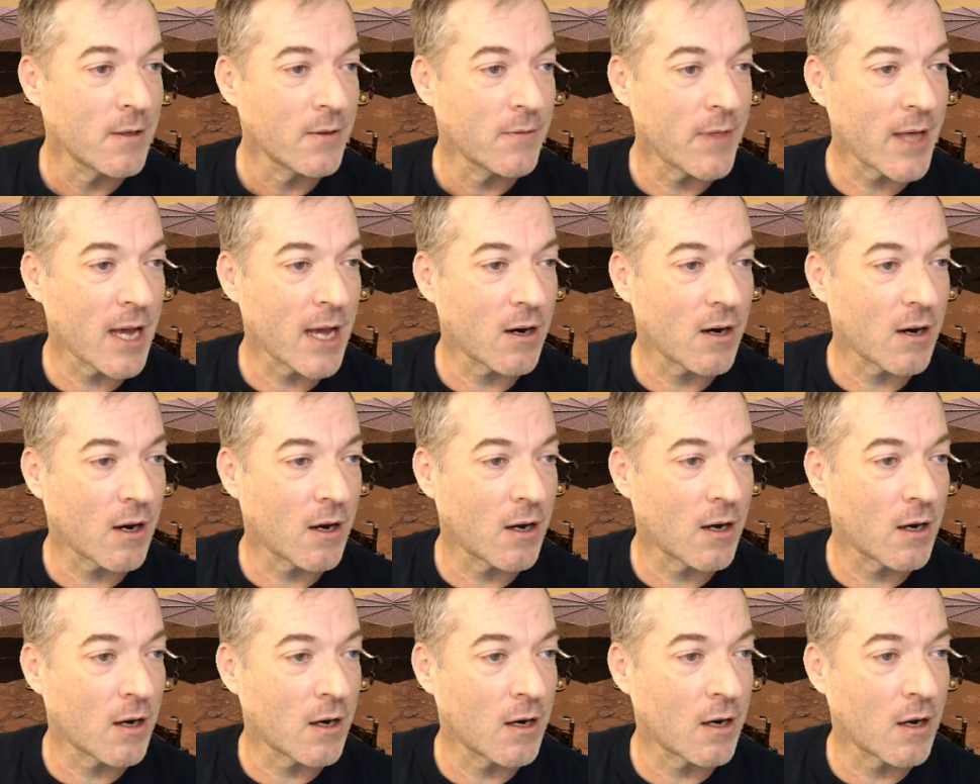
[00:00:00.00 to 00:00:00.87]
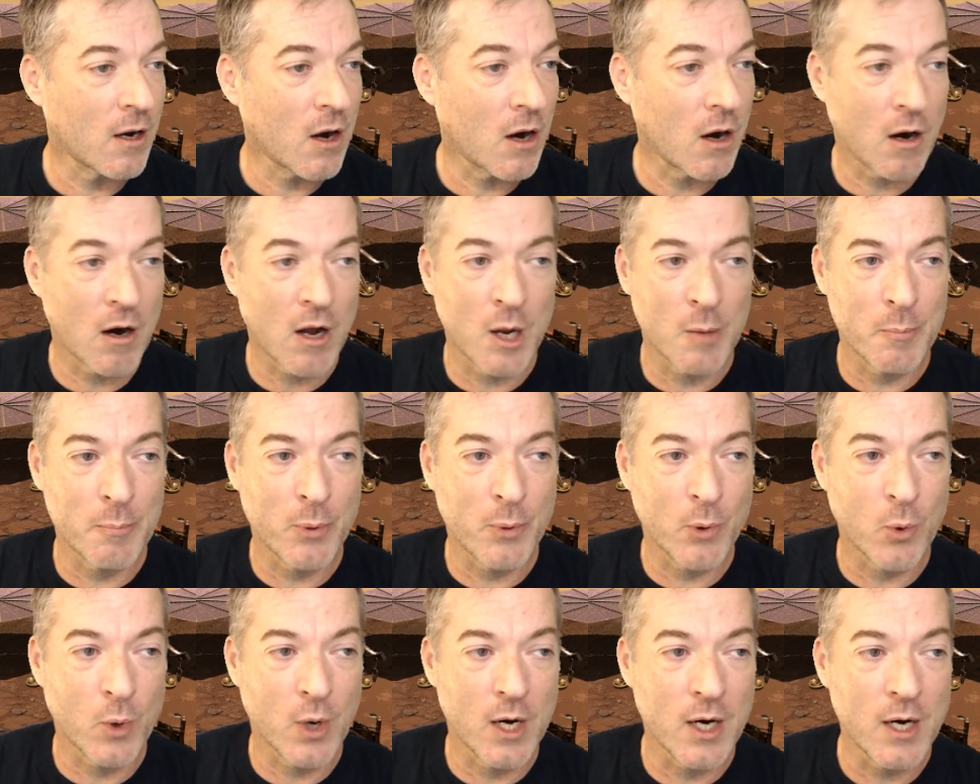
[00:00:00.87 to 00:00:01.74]
that are on
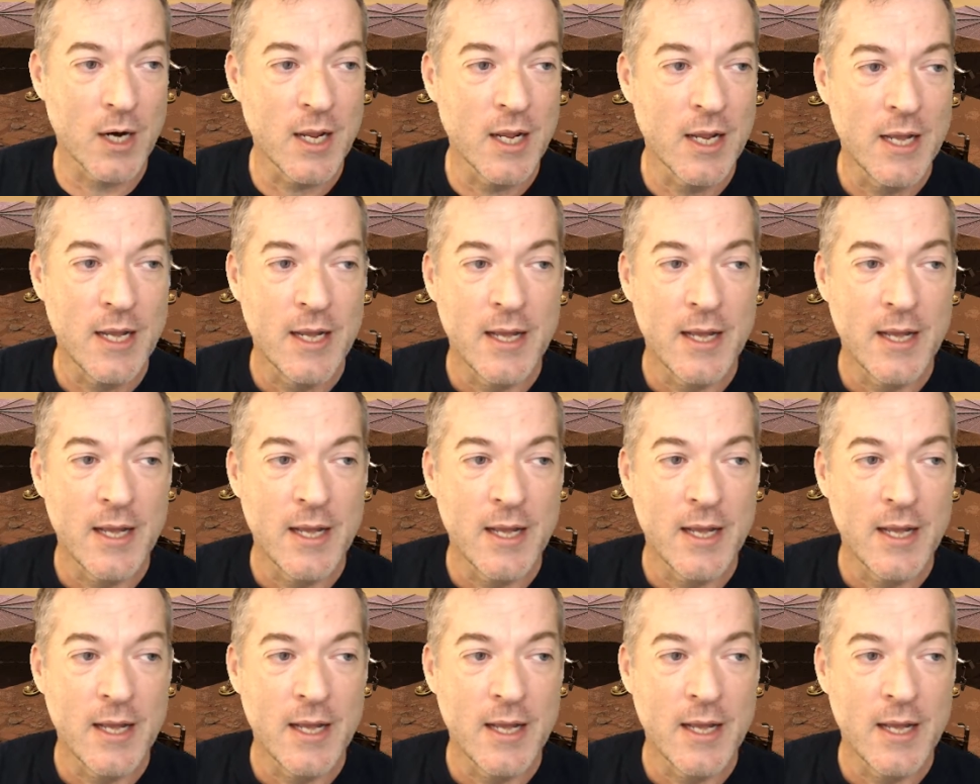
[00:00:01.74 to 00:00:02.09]
board